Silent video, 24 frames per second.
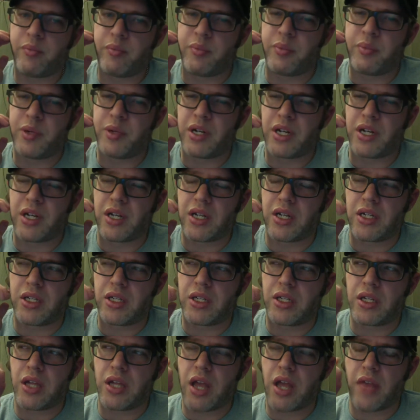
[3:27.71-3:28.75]

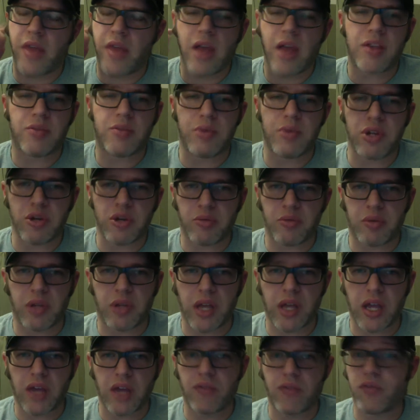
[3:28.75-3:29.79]
And that's been your
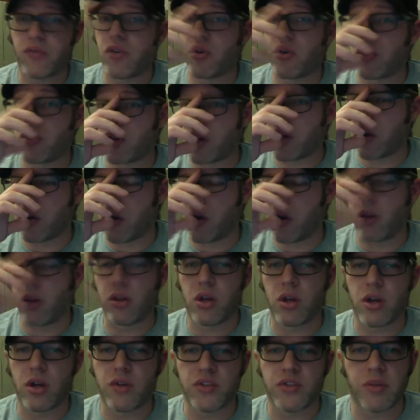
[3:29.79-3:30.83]
plan for all
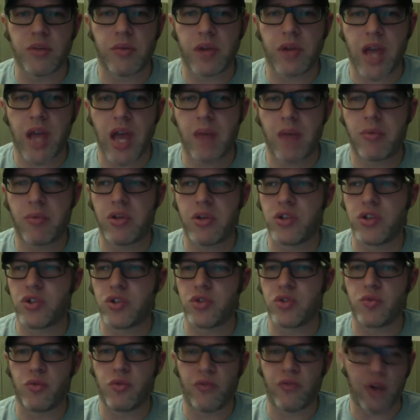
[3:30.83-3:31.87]
along. If something
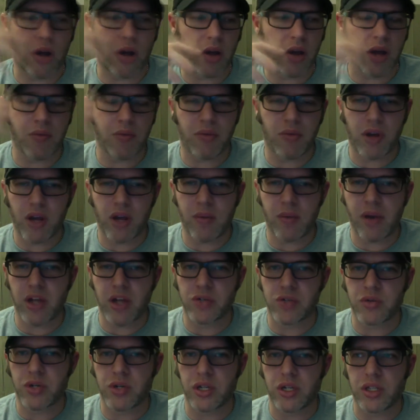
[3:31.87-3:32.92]
happens, we've all got bucket
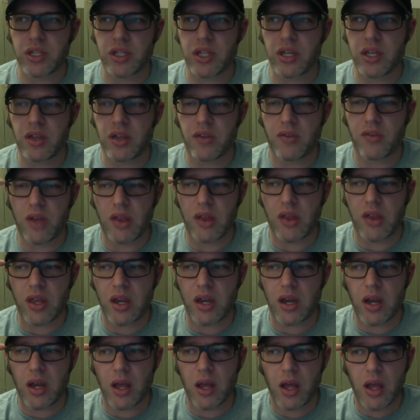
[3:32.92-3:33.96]
bags, we're going to leave. And
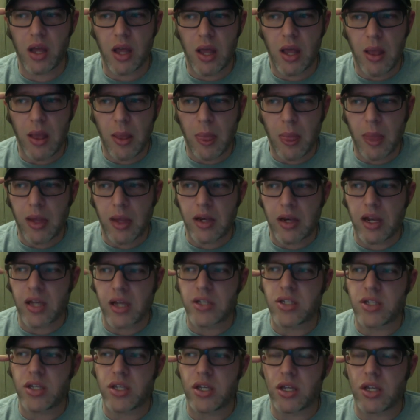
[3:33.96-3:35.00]
then
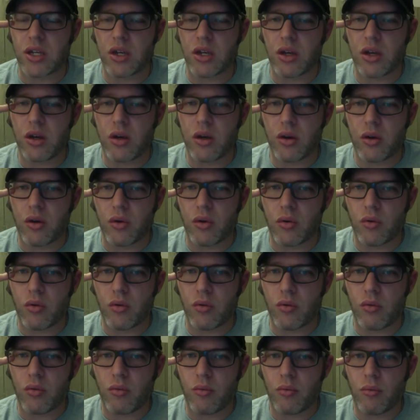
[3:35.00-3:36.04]
next thing you know,
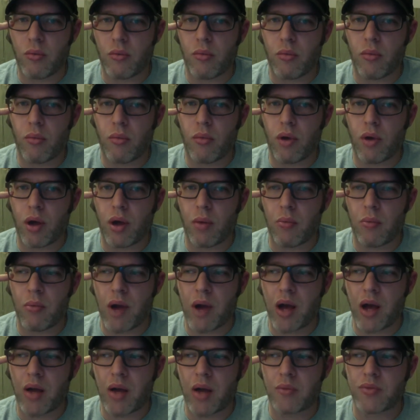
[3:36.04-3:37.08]

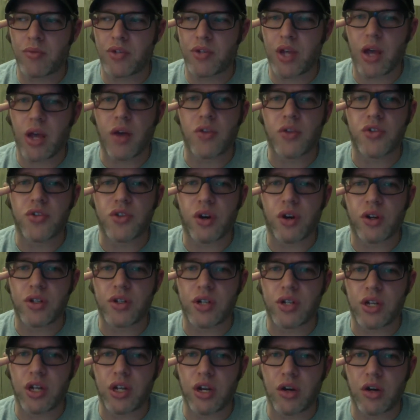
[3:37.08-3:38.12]
mom's health starts
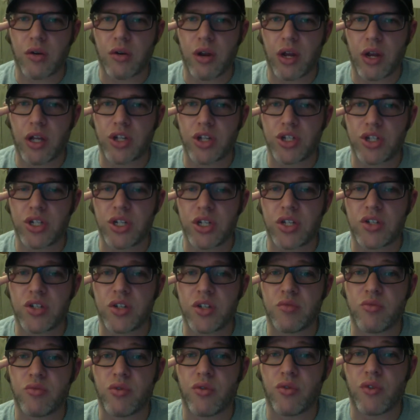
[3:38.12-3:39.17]
deteriorating and she needs to
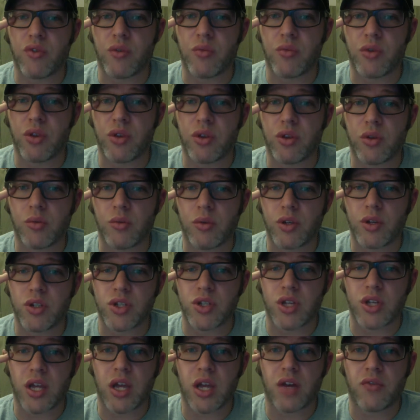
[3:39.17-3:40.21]
move in with you because you
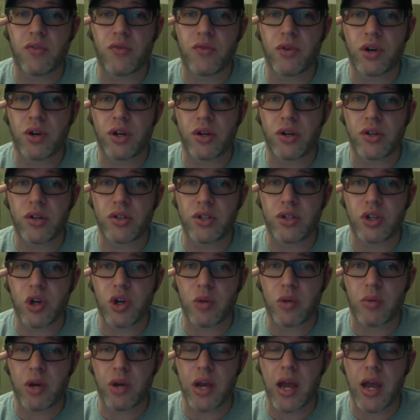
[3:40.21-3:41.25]
can't afford a nursing
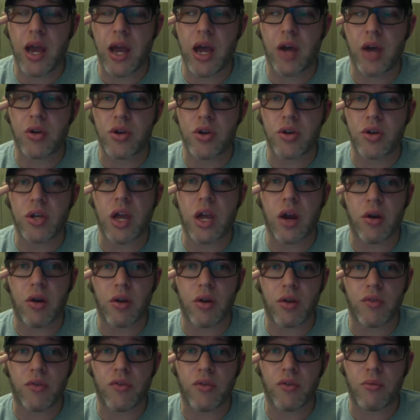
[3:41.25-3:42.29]
home. And now you're
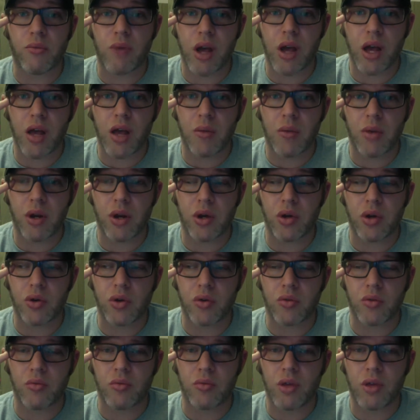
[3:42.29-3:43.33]
caring for mom at
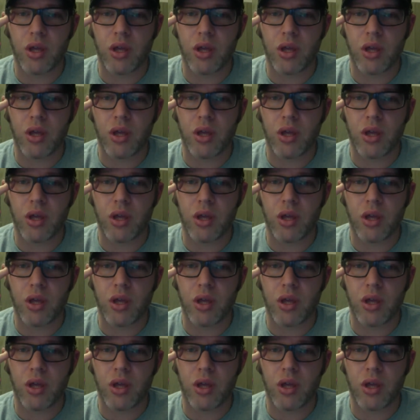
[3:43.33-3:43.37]
home.